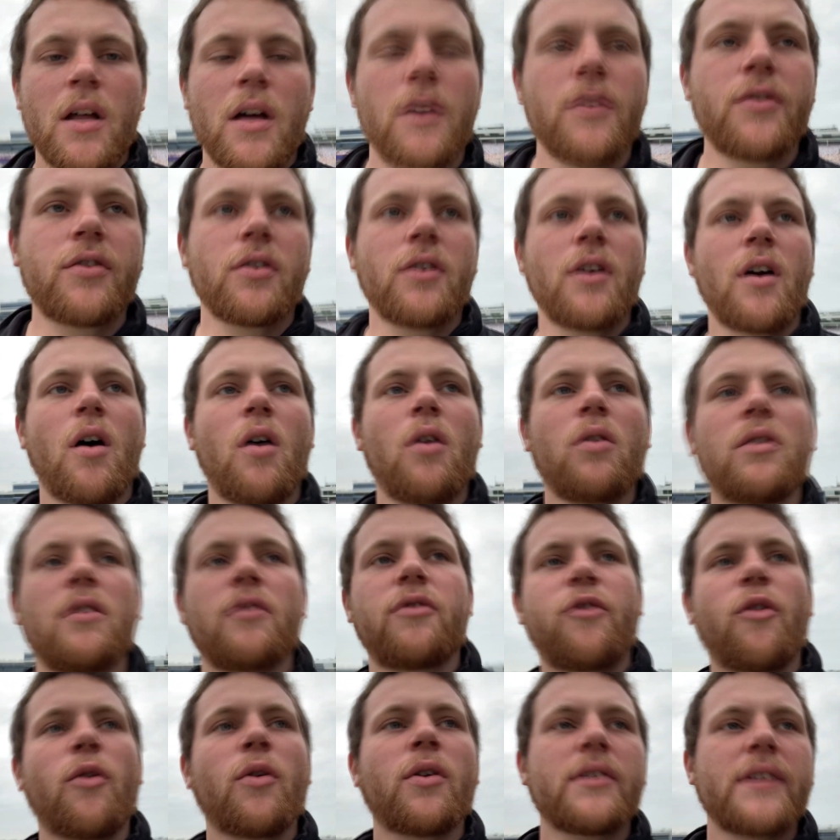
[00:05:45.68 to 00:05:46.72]
those three
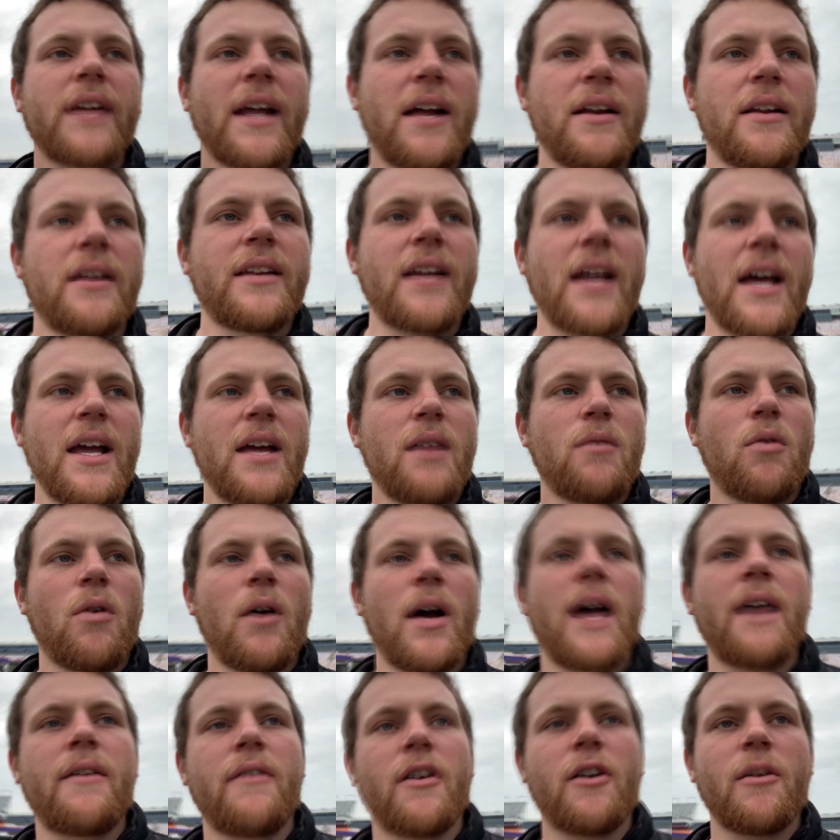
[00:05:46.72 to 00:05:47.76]
holding the fort down today, and
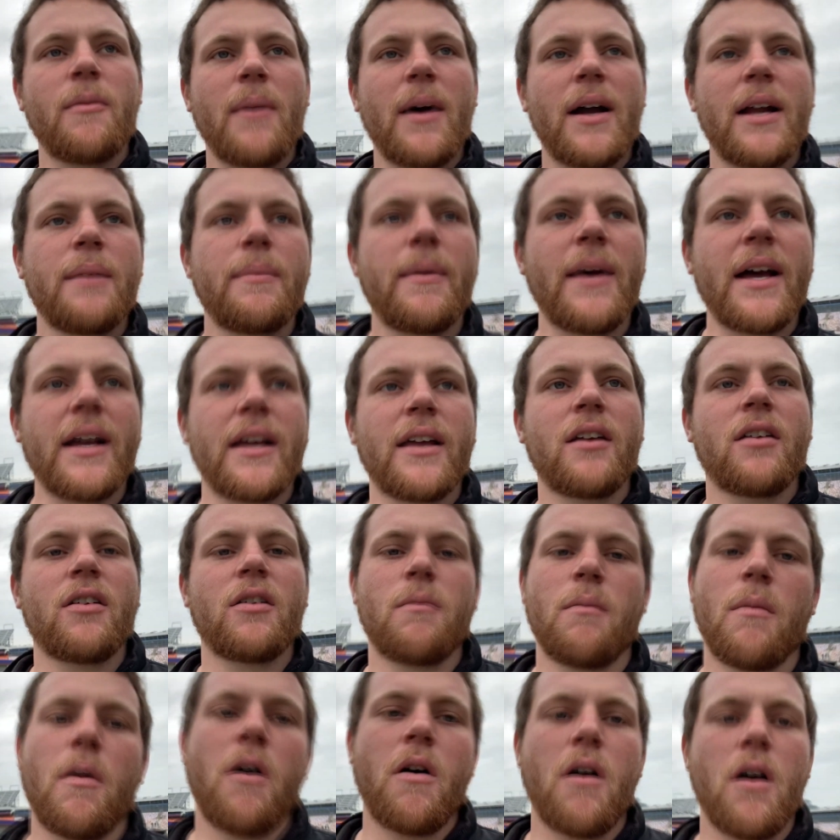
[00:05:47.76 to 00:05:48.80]
we'll have everybody back
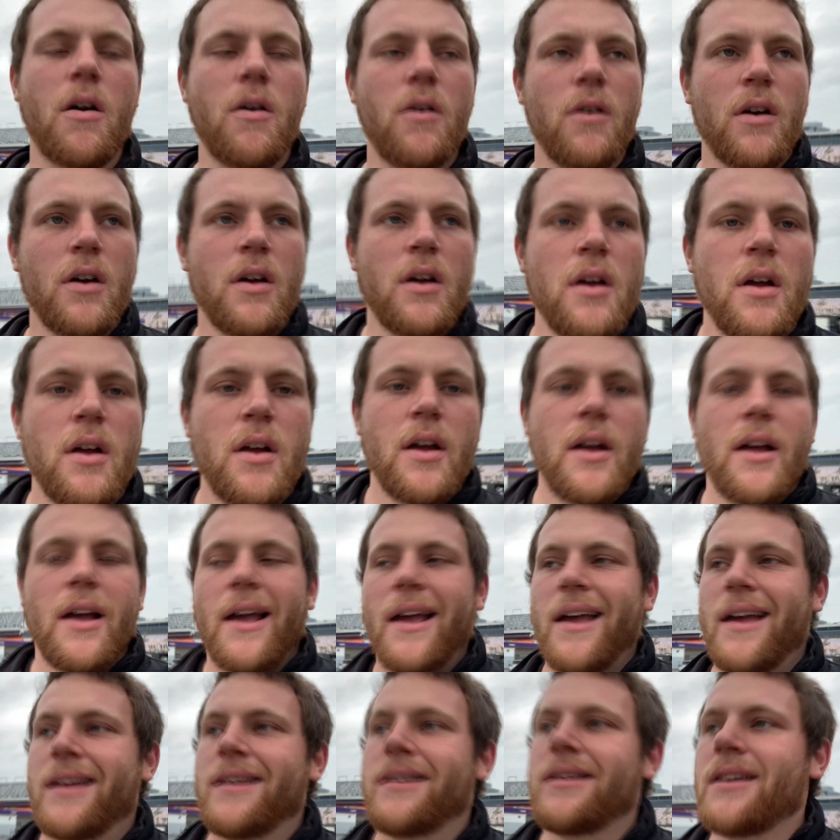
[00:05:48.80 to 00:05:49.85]
here tomorrow.
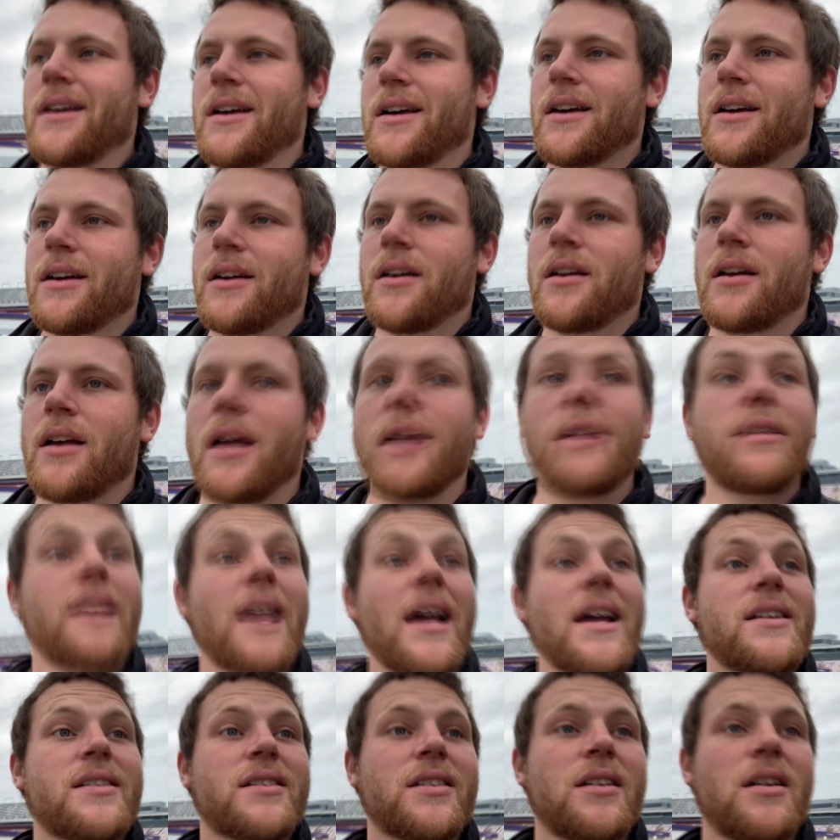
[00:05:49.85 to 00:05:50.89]
And uh,
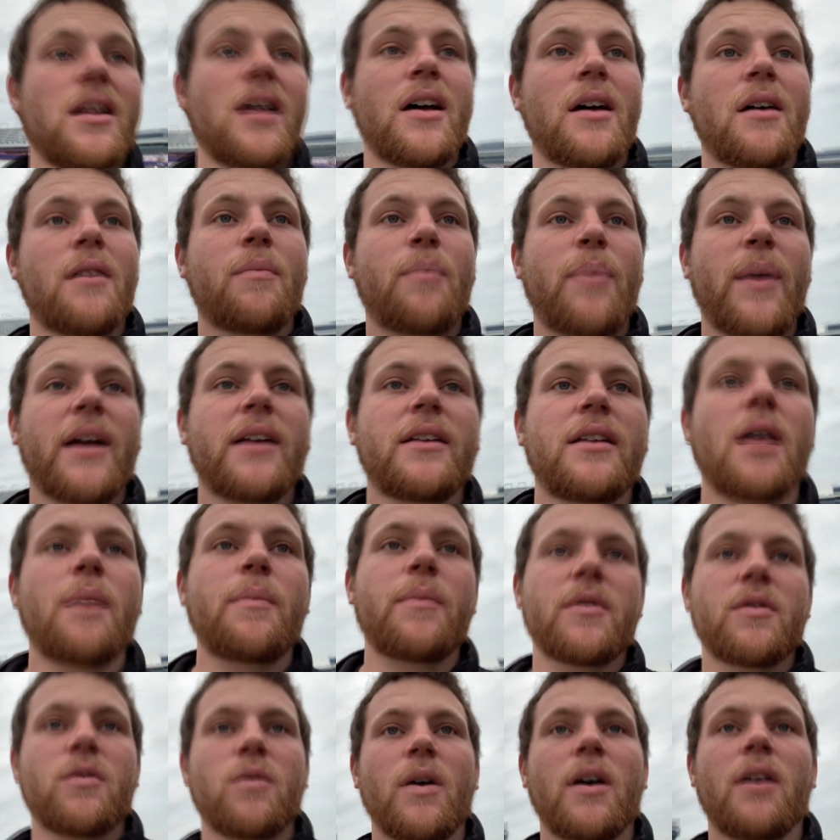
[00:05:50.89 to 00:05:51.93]
and Dayson uh, picked
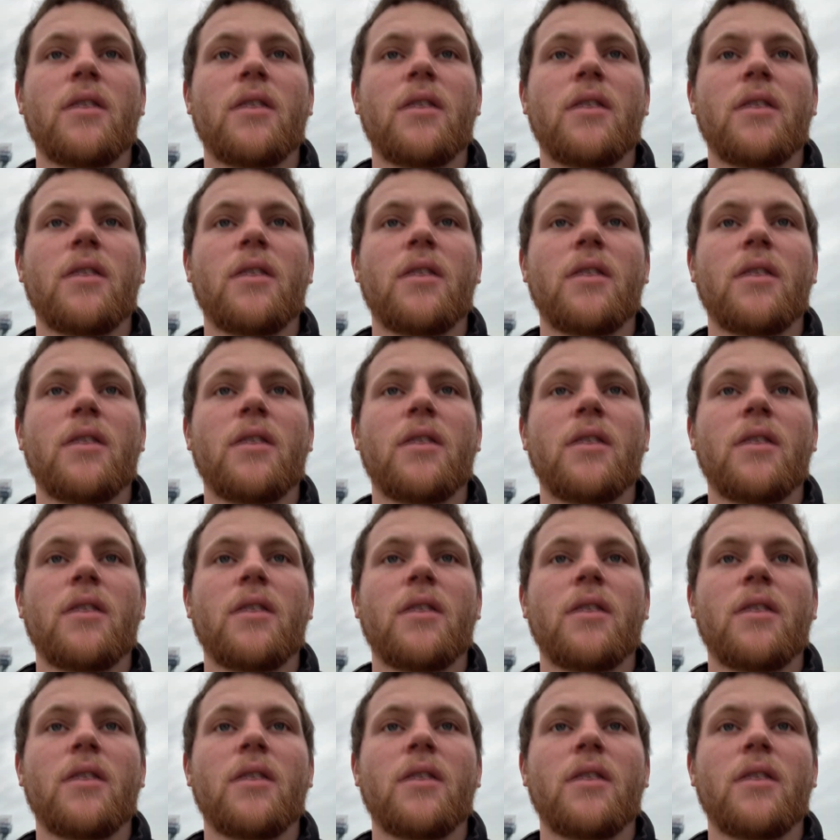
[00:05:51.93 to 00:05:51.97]
up as